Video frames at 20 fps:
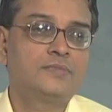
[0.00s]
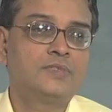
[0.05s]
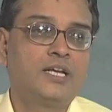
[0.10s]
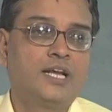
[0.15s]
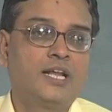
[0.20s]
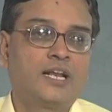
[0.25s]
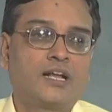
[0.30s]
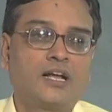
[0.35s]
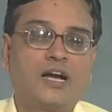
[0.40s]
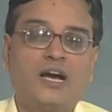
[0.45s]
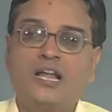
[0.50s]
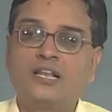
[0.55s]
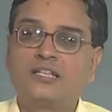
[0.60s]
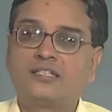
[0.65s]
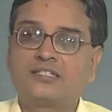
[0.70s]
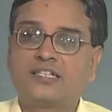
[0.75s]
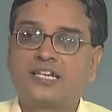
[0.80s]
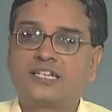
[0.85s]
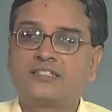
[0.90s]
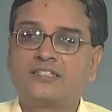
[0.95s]
and Carl
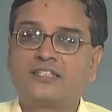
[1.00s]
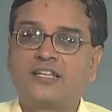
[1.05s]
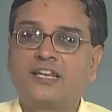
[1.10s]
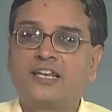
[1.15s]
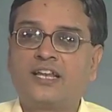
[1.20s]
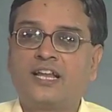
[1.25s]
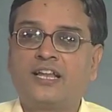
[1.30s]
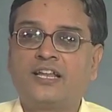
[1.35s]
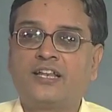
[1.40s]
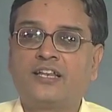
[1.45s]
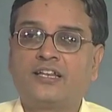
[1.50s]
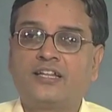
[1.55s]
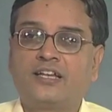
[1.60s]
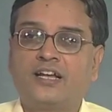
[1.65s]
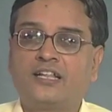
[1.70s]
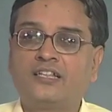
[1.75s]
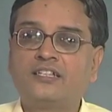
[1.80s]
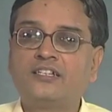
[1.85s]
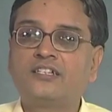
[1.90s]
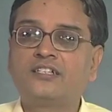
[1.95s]
Stetson and
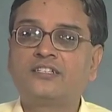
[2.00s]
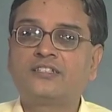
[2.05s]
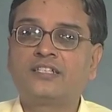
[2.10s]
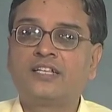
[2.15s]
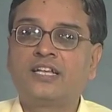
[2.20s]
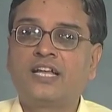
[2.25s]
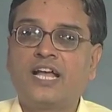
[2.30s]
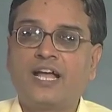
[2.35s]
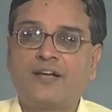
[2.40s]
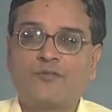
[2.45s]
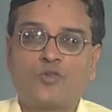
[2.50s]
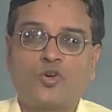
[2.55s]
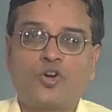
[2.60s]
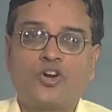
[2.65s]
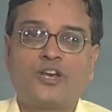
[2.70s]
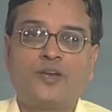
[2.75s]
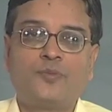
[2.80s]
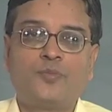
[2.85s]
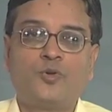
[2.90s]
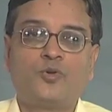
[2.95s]
others have
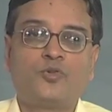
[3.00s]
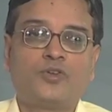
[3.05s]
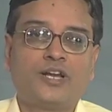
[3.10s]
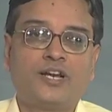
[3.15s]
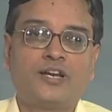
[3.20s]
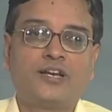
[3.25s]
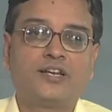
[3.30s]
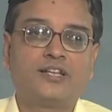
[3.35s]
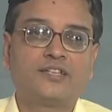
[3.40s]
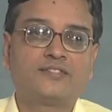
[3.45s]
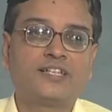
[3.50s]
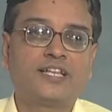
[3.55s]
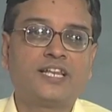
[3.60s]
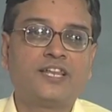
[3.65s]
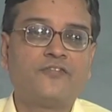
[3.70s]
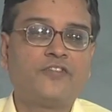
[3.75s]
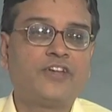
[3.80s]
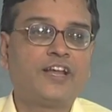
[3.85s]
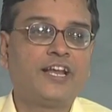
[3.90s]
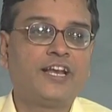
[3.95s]
contributed
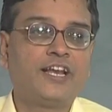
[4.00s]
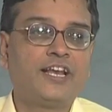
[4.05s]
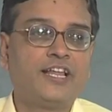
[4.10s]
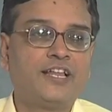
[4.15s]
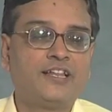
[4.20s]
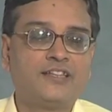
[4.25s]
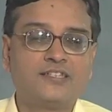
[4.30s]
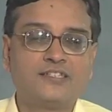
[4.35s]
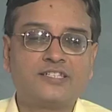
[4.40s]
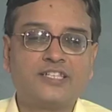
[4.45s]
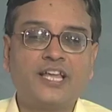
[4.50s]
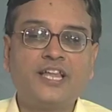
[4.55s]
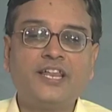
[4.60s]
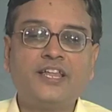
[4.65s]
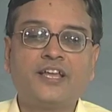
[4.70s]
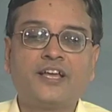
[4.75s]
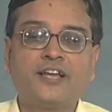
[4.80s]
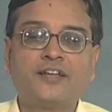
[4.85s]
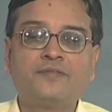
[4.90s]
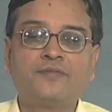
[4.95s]
significantly in this
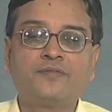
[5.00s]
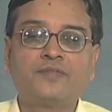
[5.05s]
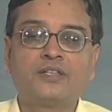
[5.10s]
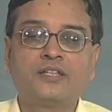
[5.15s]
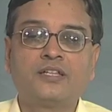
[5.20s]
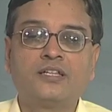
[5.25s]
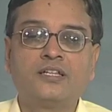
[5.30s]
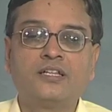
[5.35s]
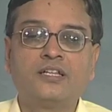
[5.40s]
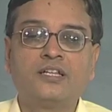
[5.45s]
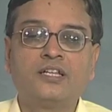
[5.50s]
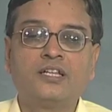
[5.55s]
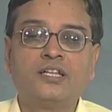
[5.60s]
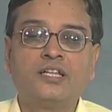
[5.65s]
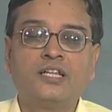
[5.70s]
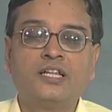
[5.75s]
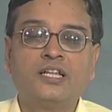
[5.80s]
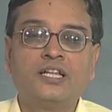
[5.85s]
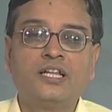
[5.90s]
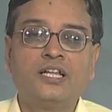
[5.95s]
area.
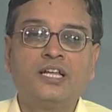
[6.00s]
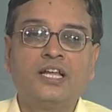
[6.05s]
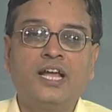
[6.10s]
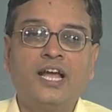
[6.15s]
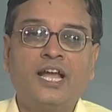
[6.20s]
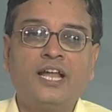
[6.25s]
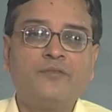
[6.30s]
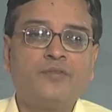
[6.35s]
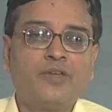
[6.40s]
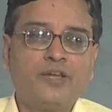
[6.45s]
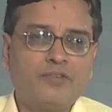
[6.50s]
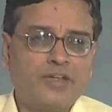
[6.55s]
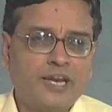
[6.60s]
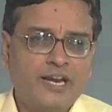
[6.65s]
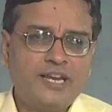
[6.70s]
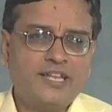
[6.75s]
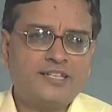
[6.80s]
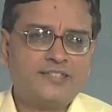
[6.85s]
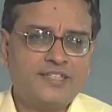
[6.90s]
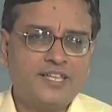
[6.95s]
And we have
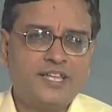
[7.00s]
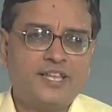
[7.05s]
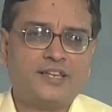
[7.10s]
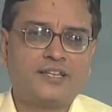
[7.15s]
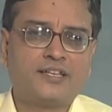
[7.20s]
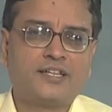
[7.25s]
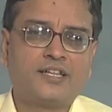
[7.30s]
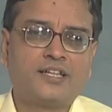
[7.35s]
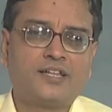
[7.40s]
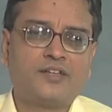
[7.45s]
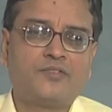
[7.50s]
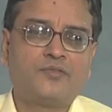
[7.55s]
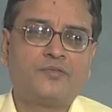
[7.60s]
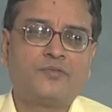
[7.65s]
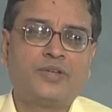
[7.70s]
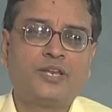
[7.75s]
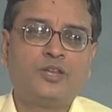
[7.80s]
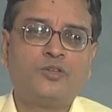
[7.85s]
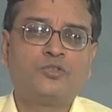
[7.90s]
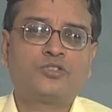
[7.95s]
already seen,
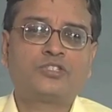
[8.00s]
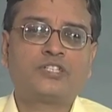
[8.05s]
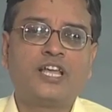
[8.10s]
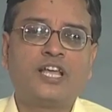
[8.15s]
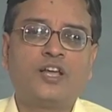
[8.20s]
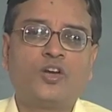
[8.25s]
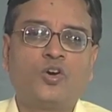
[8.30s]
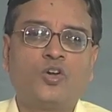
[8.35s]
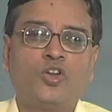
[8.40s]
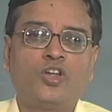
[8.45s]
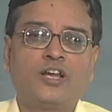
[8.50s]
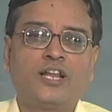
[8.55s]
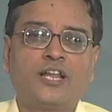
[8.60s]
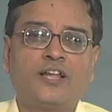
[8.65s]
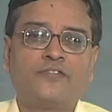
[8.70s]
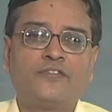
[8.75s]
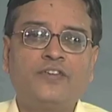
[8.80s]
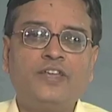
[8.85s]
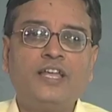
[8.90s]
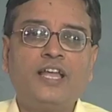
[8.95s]
when you say
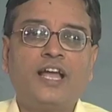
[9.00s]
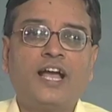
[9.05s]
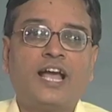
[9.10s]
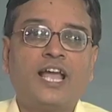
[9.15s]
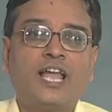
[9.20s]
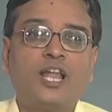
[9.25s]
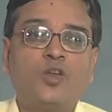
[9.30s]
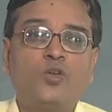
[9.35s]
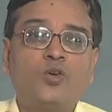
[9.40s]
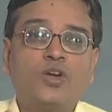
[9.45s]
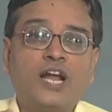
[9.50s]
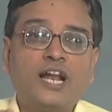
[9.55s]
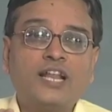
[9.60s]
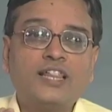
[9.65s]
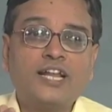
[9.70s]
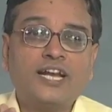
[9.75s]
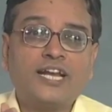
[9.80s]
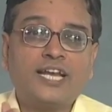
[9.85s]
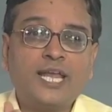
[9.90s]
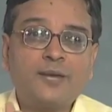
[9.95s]
holography, I look at
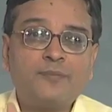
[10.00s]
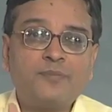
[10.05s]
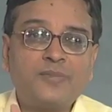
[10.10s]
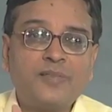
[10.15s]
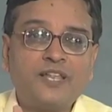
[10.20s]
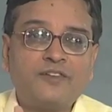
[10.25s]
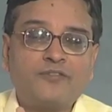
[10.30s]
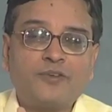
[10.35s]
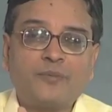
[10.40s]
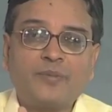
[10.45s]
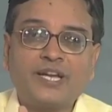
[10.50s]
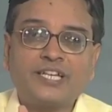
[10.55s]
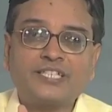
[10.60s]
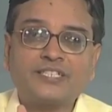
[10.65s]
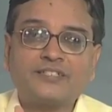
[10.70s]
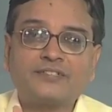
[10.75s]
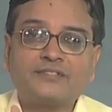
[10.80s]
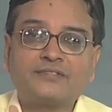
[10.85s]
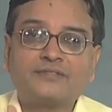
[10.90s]
the depth information,